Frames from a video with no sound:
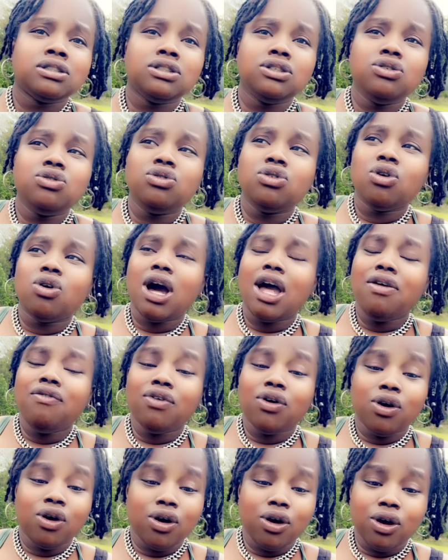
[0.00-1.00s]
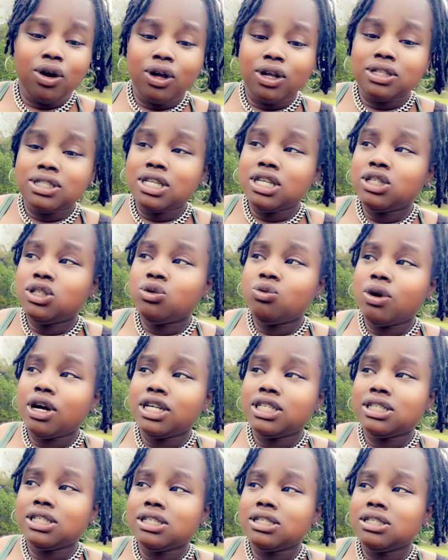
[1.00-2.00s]
You know, I even heard
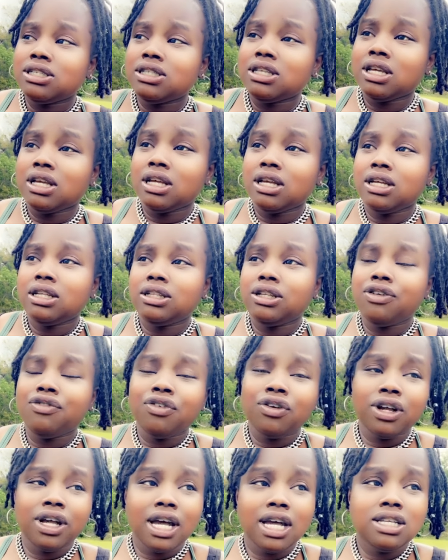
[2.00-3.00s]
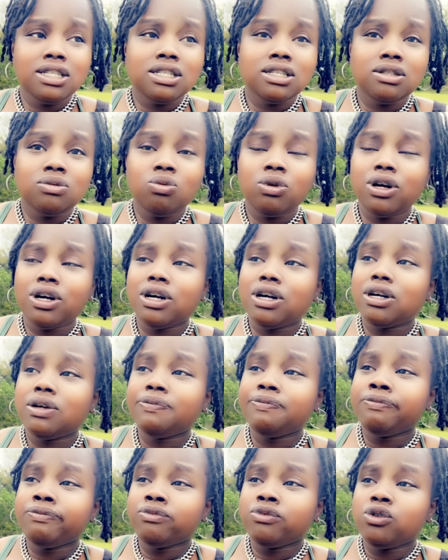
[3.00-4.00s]
situations, different cases where,
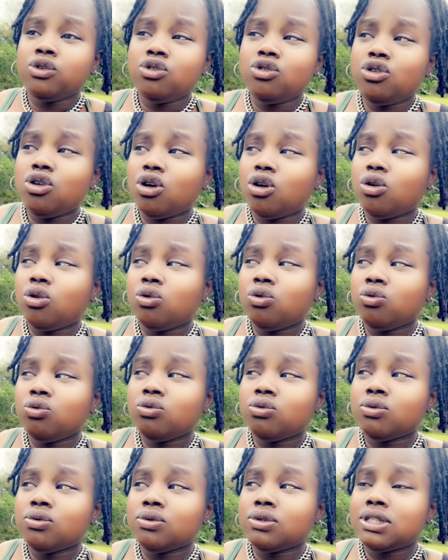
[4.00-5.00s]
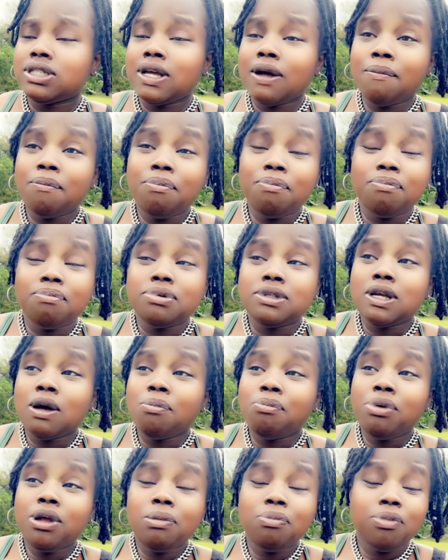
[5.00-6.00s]
you know, some some
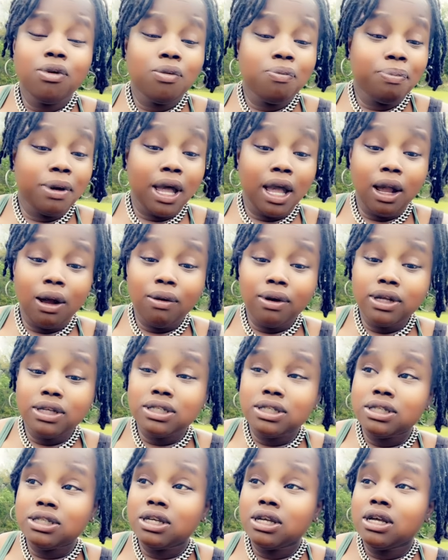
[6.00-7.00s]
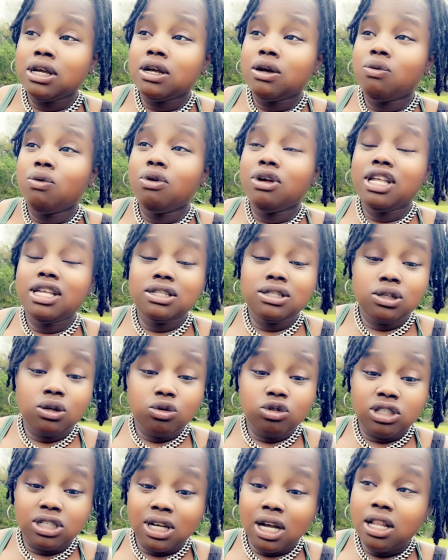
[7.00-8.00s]
people, parents, will get
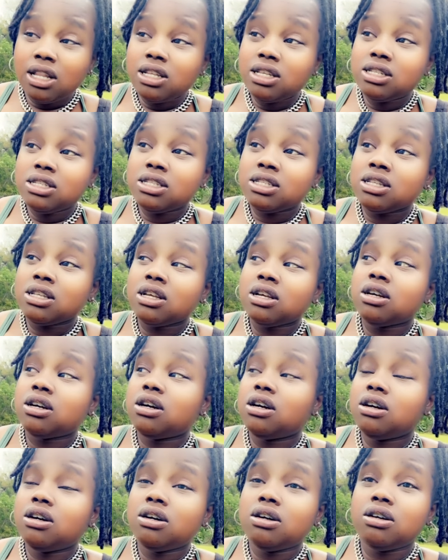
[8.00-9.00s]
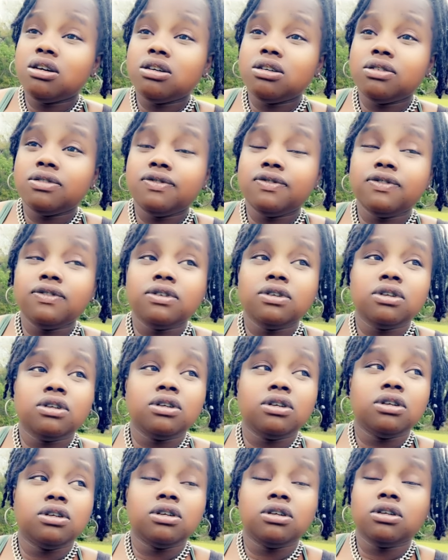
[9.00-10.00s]
so jealous of
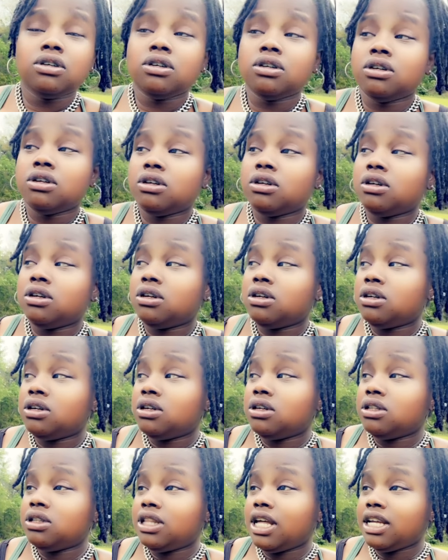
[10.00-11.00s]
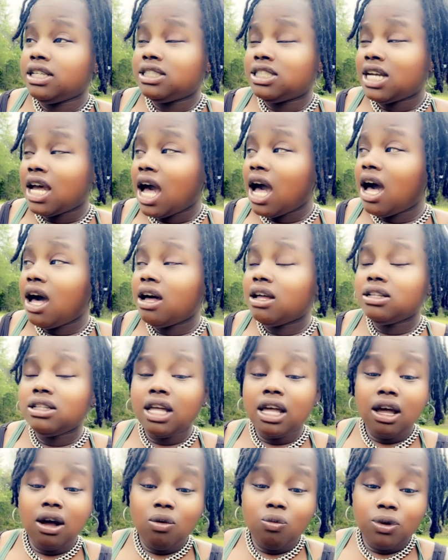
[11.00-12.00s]
their child.
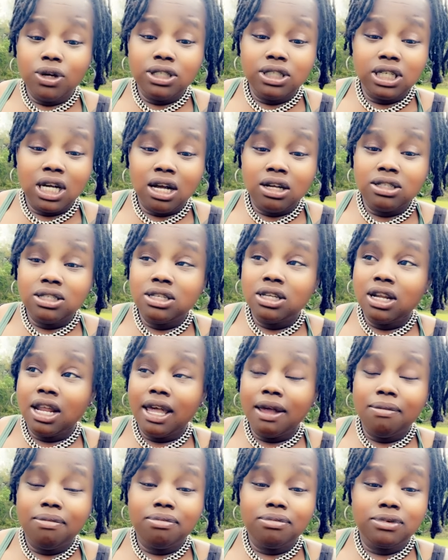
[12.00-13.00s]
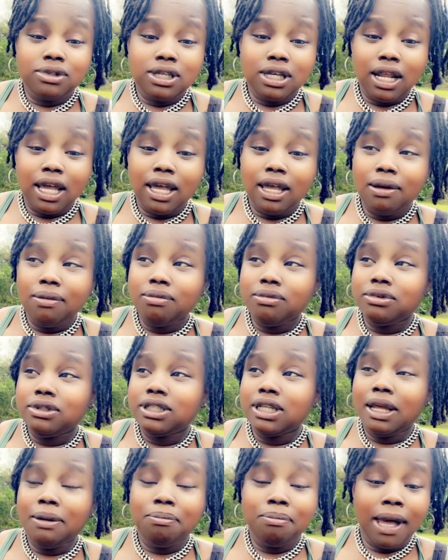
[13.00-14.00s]
They'll reach out to they to they
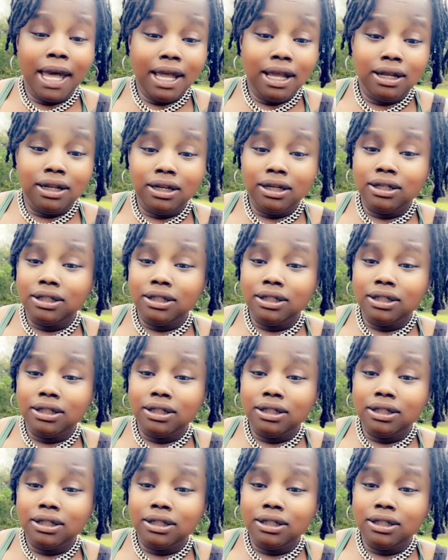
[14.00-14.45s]
they mate.